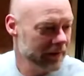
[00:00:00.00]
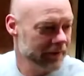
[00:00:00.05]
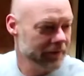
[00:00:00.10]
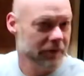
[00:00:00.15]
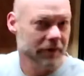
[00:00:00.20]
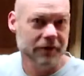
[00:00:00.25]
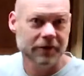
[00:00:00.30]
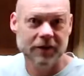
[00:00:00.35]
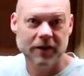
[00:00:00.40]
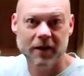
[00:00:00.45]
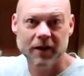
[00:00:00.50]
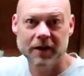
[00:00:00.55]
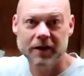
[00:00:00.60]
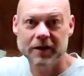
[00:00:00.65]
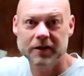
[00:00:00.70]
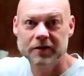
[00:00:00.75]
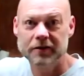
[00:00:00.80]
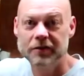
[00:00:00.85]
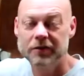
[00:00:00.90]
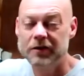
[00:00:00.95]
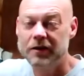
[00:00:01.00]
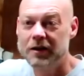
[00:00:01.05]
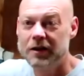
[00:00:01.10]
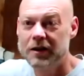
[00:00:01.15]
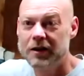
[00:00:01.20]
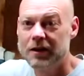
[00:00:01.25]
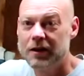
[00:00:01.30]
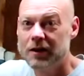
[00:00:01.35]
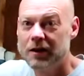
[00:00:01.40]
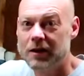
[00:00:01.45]
after 5.
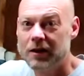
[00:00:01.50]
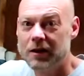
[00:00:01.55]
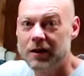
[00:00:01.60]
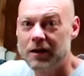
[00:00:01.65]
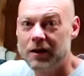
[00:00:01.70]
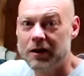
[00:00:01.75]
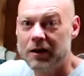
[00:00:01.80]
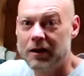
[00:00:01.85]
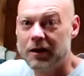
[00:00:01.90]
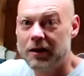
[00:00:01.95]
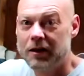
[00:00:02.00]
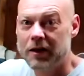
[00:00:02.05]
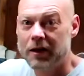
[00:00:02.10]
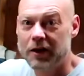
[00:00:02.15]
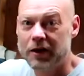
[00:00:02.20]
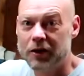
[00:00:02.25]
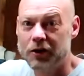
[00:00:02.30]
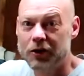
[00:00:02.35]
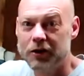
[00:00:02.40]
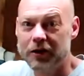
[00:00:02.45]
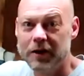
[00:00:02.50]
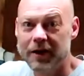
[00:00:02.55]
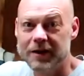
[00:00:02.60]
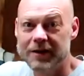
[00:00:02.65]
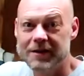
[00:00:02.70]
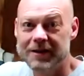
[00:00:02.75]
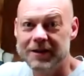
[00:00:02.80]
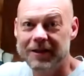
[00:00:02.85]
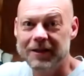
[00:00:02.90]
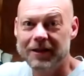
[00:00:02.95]
Got a good
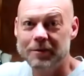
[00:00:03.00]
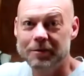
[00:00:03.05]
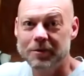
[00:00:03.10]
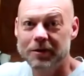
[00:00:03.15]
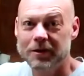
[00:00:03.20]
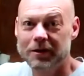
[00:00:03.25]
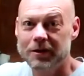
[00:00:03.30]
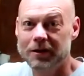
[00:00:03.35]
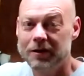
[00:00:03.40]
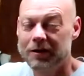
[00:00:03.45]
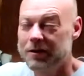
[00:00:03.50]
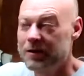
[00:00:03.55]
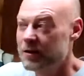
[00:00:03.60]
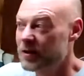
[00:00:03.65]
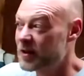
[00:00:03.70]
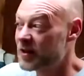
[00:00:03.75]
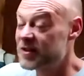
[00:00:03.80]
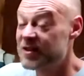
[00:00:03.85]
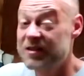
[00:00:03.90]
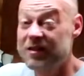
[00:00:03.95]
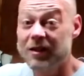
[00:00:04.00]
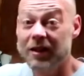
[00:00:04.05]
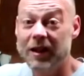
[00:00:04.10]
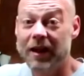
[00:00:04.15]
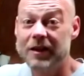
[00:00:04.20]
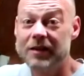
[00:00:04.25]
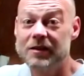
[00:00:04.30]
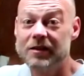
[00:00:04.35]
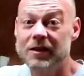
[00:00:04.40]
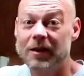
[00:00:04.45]
night's sleep.
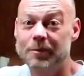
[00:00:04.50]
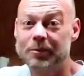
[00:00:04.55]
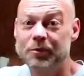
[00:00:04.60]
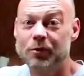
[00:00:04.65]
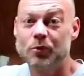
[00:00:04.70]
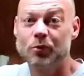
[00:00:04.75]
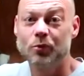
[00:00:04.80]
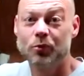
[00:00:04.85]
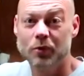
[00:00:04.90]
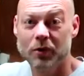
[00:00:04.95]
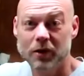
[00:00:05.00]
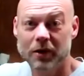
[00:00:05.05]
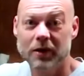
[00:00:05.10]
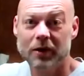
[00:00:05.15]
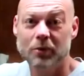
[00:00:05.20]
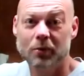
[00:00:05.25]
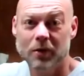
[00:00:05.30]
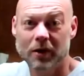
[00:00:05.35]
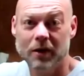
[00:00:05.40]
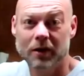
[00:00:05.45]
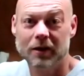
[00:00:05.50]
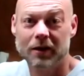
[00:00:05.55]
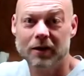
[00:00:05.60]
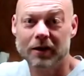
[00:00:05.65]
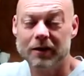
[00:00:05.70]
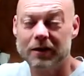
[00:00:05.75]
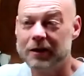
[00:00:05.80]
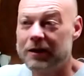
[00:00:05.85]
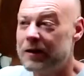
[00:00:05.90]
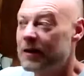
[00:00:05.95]
I slept really well.
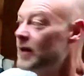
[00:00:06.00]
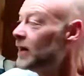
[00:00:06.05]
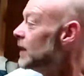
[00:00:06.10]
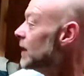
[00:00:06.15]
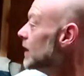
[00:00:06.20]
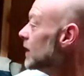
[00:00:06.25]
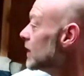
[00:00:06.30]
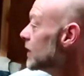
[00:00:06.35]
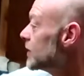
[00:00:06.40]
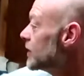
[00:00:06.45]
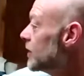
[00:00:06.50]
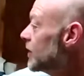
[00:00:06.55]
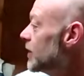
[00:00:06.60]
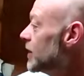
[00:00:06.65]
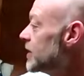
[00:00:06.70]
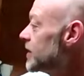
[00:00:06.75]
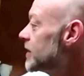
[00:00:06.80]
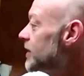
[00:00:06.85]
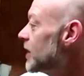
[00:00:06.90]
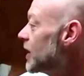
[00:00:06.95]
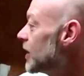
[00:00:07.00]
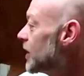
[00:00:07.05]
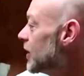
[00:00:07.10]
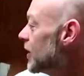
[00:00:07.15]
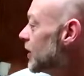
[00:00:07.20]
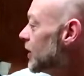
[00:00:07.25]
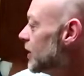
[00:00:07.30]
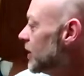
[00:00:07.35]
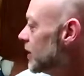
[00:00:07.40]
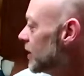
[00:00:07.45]
So this
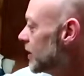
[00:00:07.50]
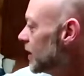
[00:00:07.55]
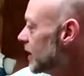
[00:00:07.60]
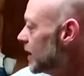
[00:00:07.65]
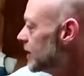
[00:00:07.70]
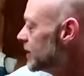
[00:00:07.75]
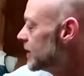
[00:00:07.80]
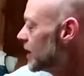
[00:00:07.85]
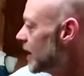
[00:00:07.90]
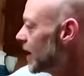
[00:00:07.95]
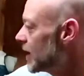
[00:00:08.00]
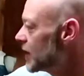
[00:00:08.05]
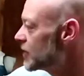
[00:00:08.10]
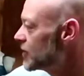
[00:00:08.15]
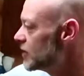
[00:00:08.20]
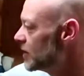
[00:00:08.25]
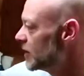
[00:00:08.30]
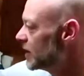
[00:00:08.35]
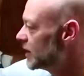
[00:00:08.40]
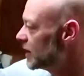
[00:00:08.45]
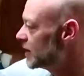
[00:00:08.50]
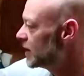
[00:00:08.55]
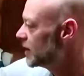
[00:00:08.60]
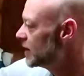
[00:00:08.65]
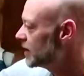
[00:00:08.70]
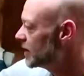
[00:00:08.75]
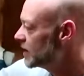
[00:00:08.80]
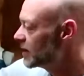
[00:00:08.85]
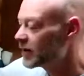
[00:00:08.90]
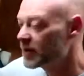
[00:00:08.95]
sucker is actually,
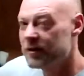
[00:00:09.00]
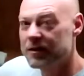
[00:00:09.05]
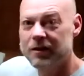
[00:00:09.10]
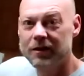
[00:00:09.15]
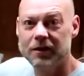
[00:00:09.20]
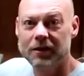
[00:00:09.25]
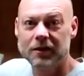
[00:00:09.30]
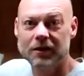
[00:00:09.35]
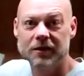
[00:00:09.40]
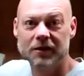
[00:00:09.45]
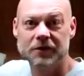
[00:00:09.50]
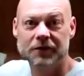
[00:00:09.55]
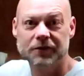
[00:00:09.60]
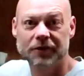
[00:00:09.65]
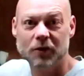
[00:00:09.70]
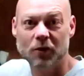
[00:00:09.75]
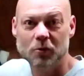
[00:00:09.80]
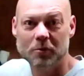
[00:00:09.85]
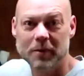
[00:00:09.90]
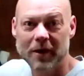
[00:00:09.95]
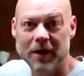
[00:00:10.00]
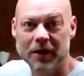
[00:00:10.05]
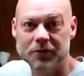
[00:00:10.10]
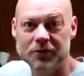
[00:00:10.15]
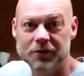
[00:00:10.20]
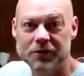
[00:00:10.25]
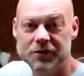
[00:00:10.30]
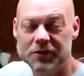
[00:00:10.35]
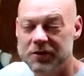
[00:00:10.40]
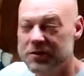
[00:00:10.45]
this foam
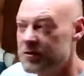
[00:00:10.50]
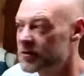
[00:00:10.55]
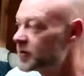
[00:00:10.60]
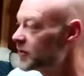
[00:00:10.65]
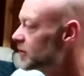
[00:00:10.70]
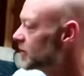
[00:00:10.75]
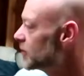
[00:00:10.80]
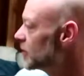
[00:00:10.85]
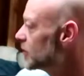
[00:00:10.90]
mattress is